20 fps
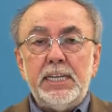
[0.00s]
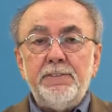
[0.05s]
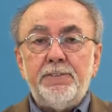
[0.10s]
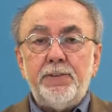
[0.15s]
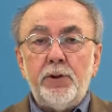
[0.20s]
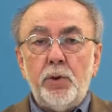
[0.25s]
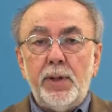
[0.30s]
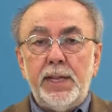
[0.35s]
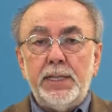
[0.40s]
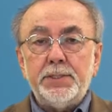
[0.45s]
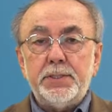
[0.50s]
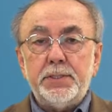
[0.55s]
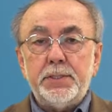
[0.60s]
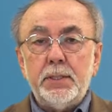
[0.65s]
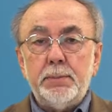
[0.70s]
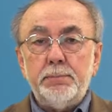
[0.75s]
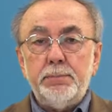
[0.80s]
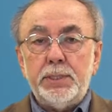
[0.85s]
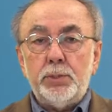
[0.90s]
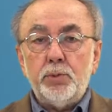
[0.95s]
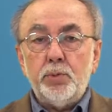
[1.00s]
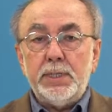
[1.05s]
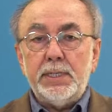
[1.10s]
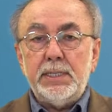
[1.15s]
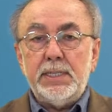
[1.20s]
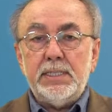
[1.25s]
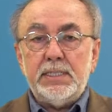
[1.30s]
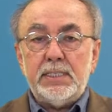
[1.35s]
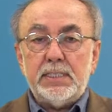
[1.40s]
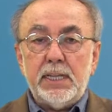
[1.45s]
influence
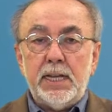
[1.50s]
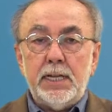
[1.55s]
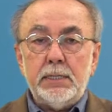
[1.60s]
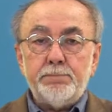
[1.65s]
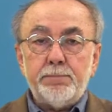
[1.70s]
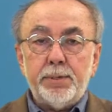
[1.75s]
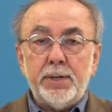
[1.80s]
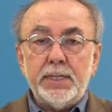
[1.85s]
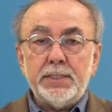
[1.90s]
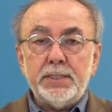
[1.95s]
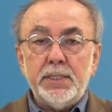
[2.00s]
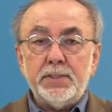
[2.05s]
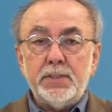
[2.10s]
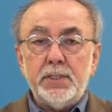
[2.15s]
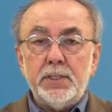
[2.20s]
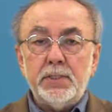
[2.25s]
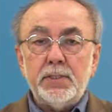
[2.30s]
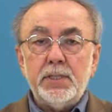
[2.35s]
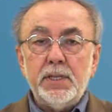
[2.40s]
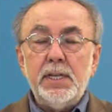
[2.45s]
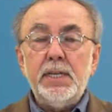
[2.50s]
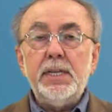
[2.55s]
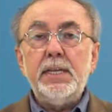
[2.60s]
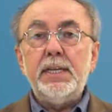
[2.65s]
between inside processes